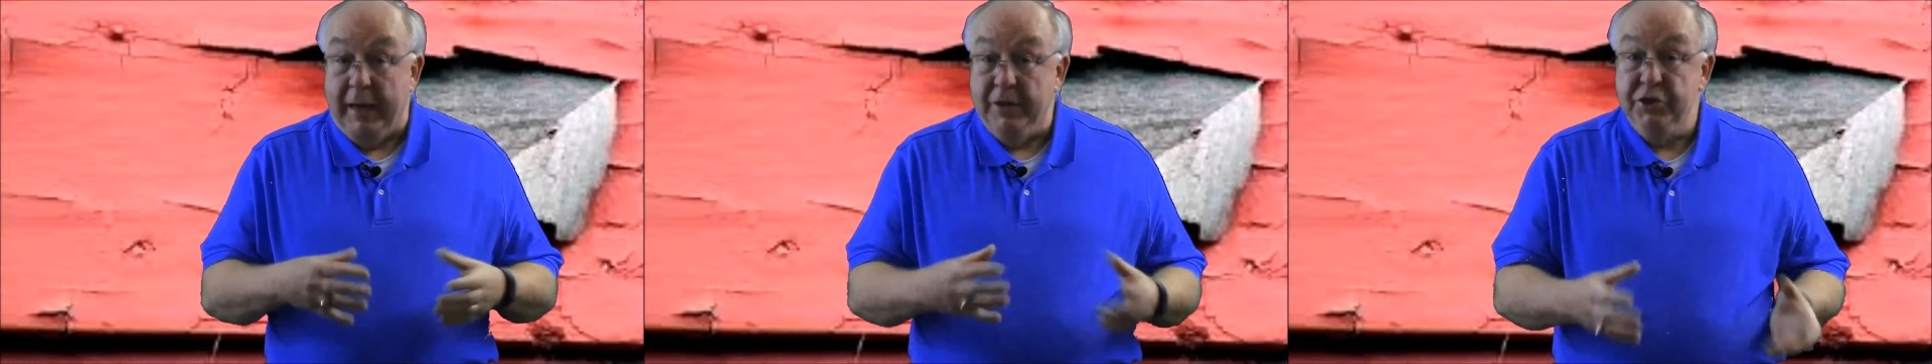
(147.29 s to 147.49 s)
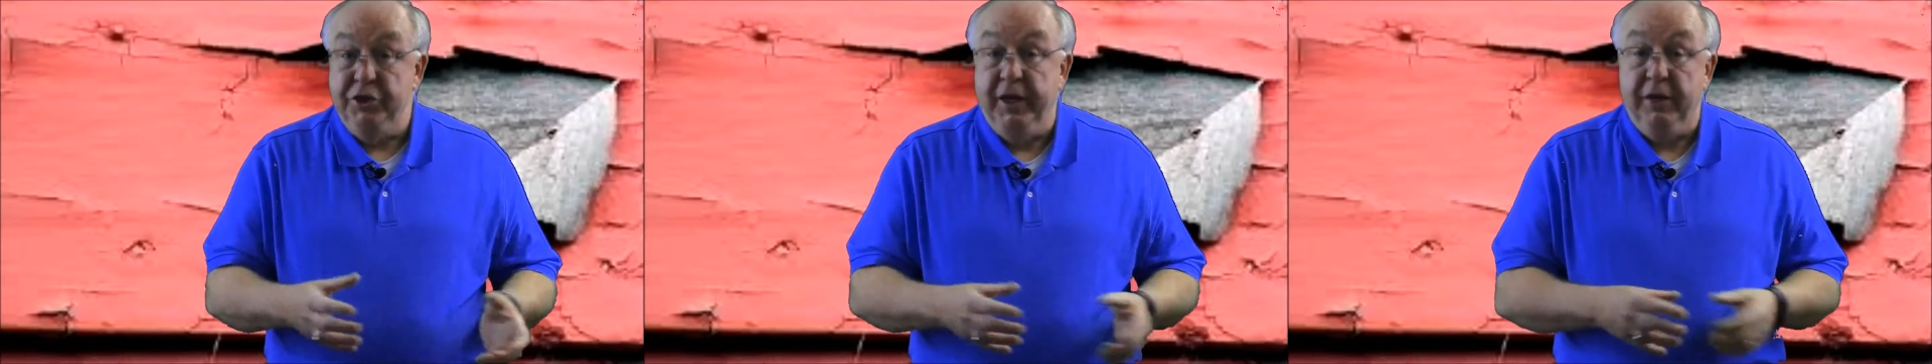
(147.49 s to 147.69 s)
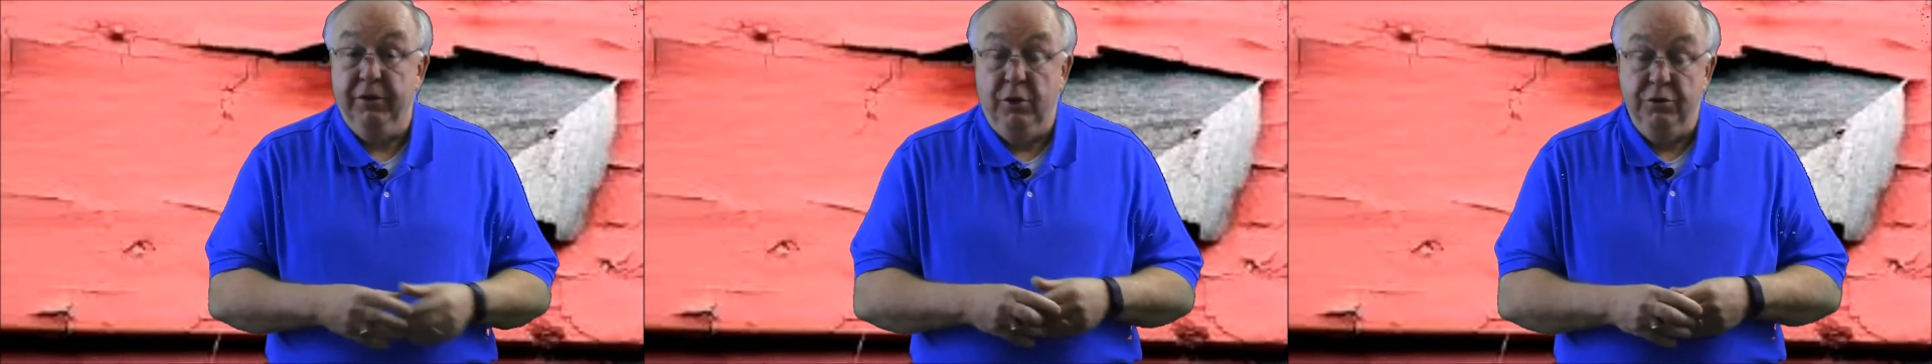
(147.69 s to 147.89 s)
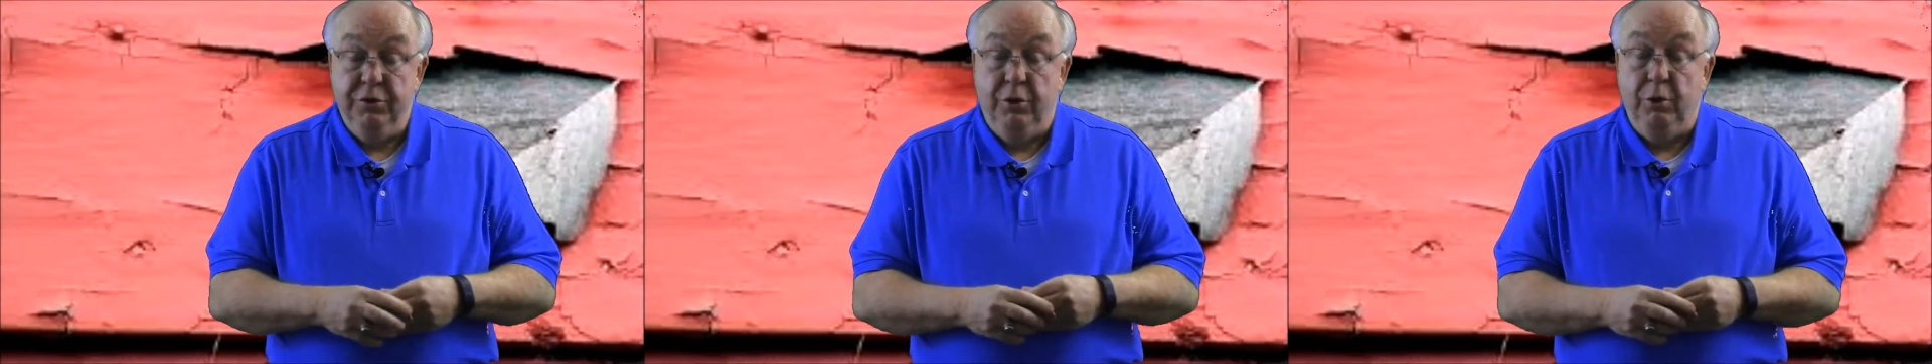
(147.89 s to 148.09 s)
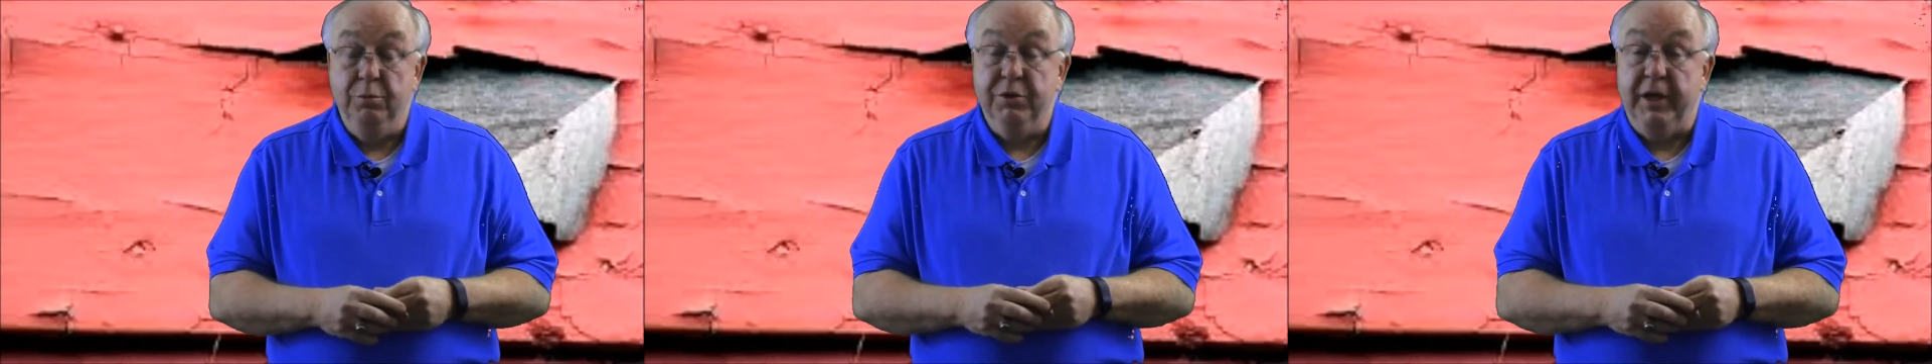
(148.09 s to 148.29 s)
I check
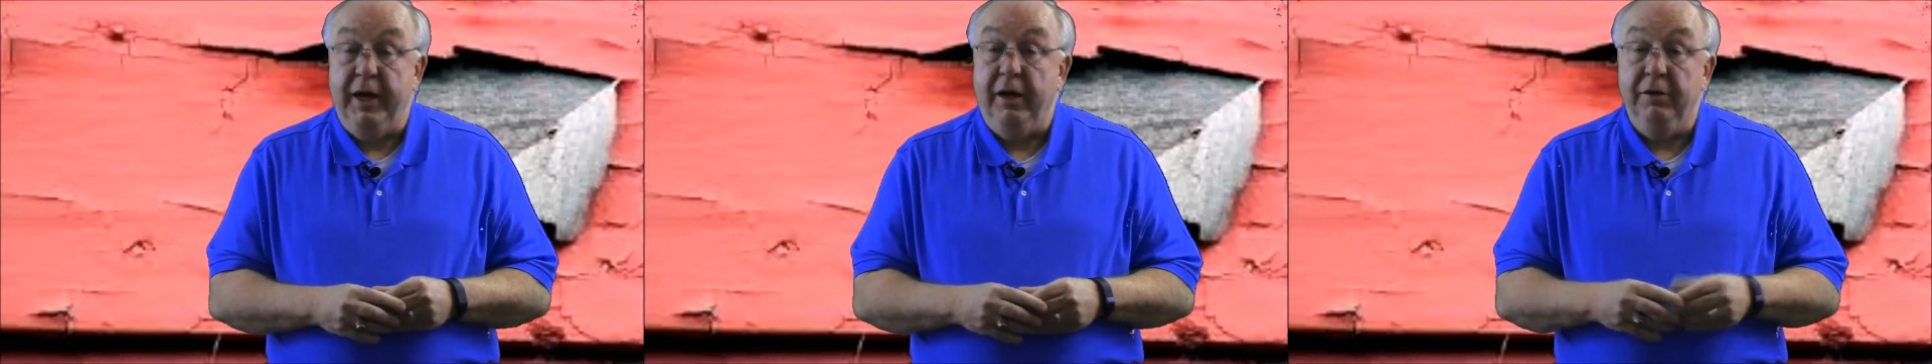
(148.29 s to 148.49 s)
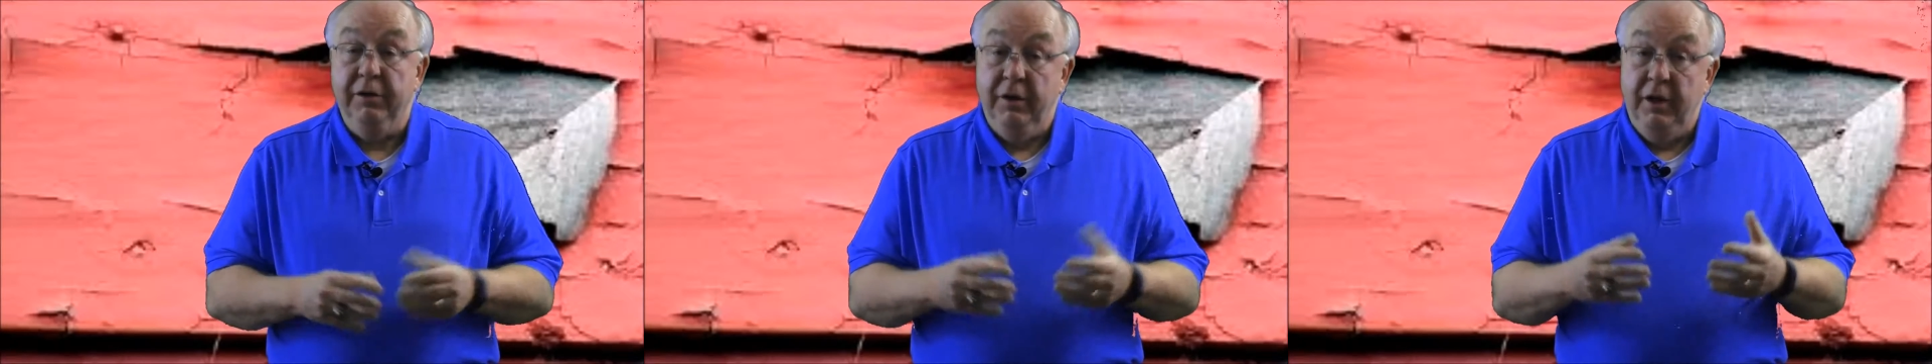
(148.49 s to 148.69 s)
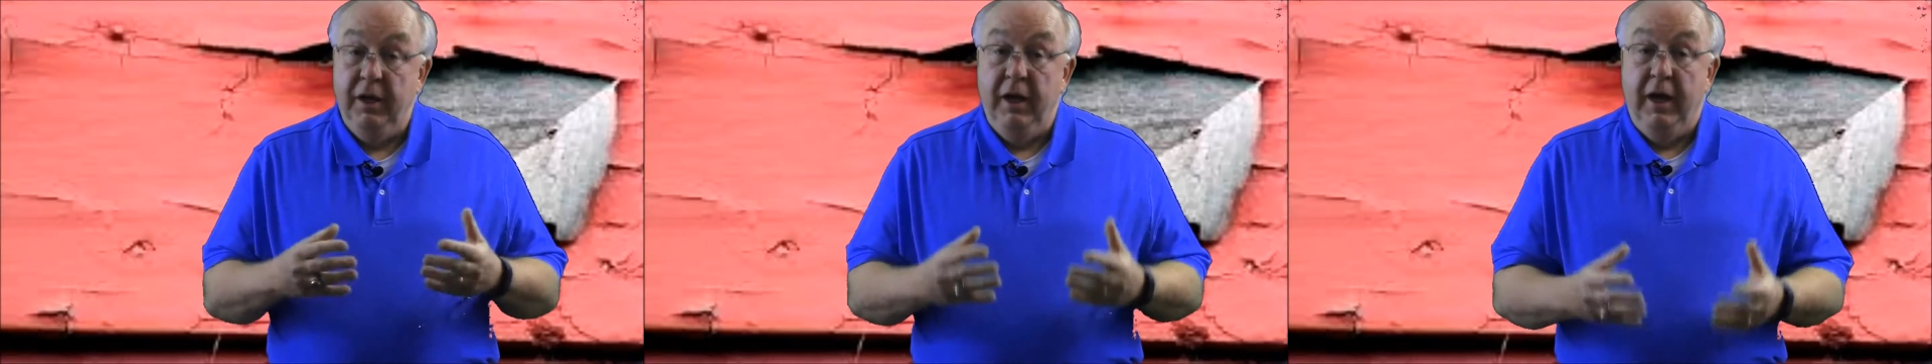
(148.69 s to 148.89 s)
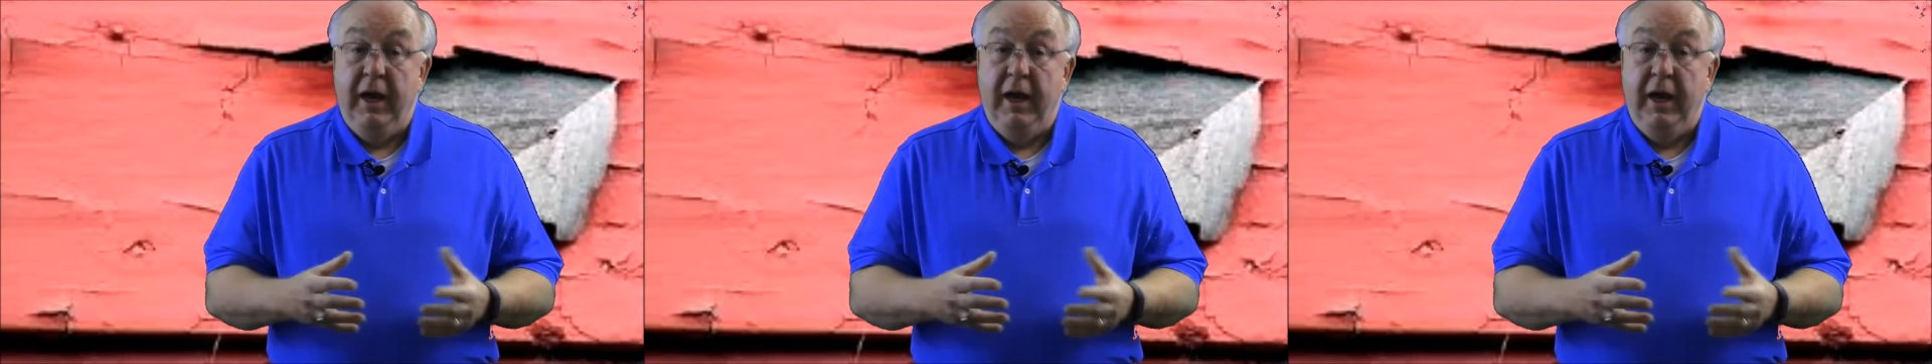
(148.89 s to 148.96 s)
those homes out.